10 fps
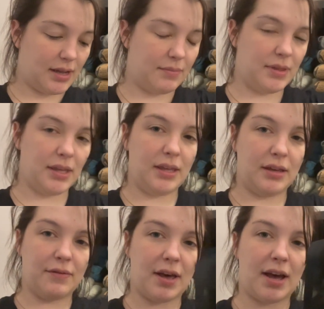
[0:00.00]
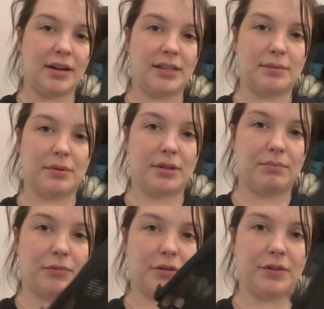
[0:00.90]
I'm thinking of adding some of
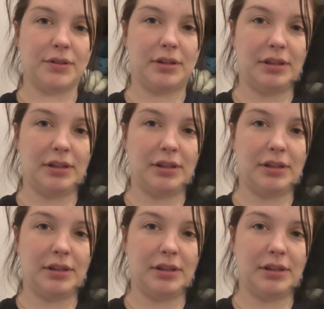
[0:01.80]
more of those little